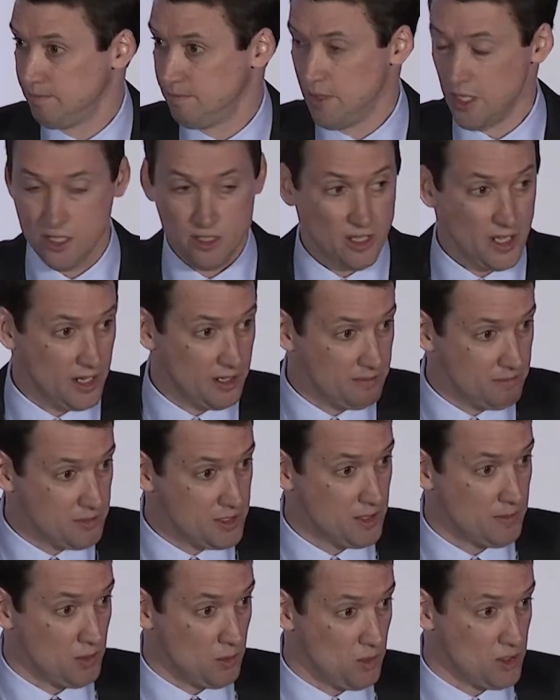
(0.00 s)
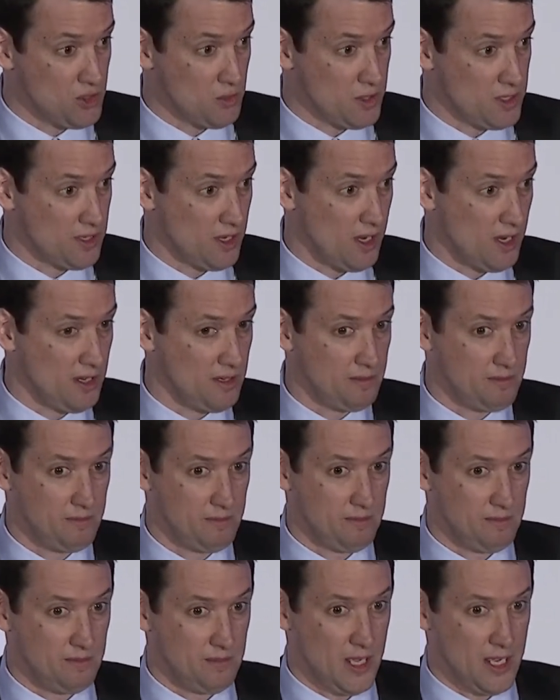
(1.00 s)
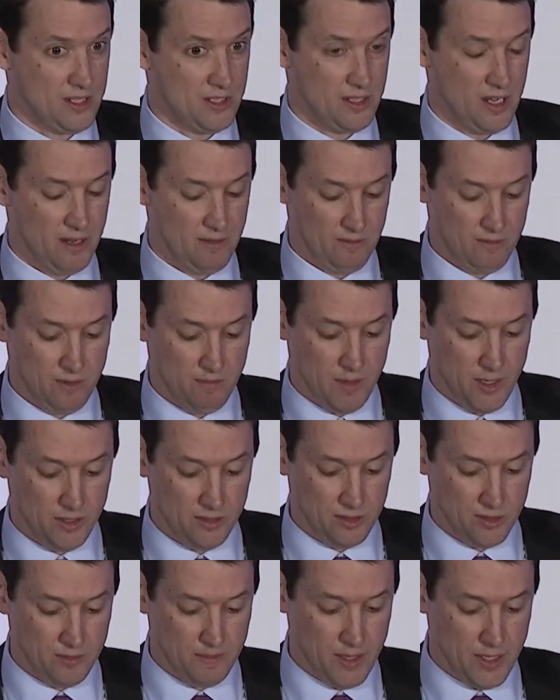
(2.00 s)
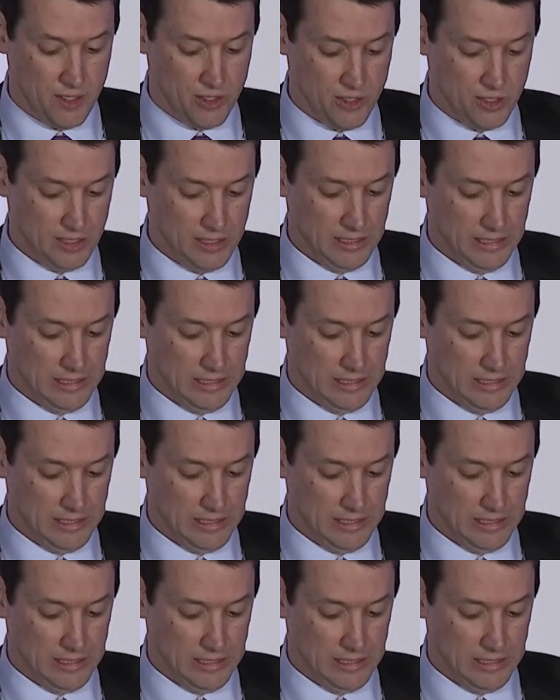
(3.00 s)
much like some of the ones we saw last night from Michael's speech.